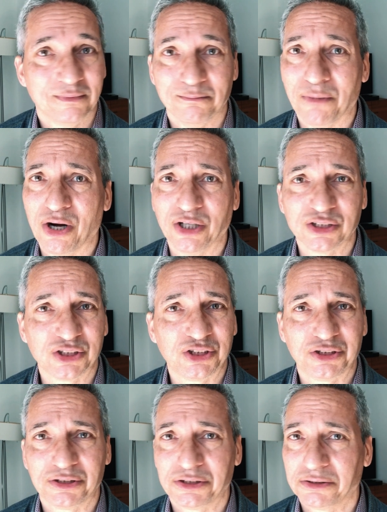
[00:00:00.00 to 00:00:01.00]

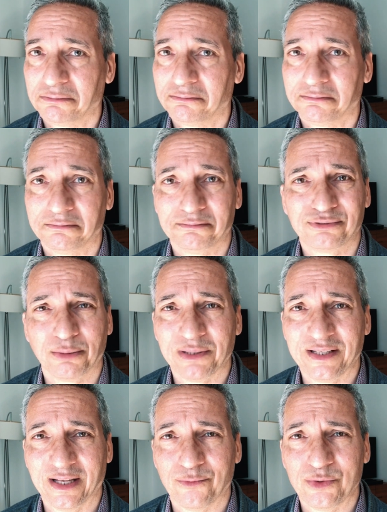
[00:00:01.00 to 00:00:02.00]
March,
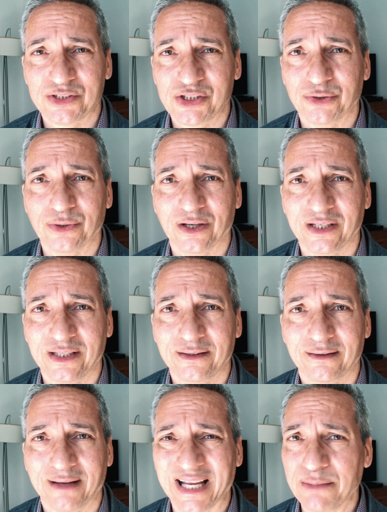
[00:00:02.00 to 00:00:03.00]
probably that was too early,
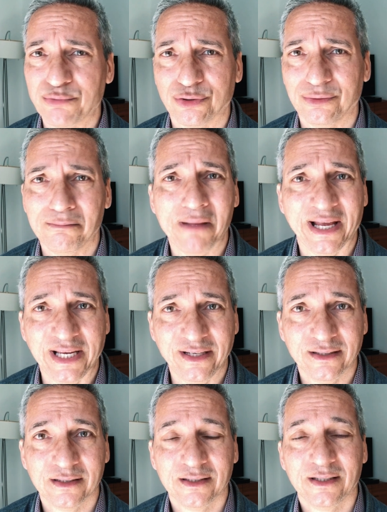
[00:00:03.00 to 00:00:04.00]
April, May
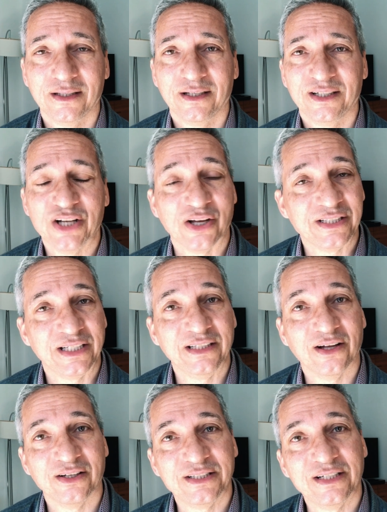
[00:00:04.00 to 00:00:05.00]

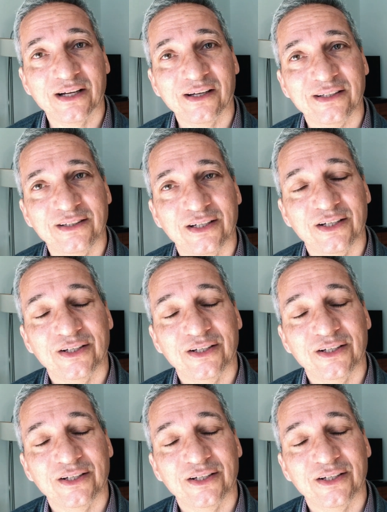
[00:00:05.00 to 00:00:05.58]
1999,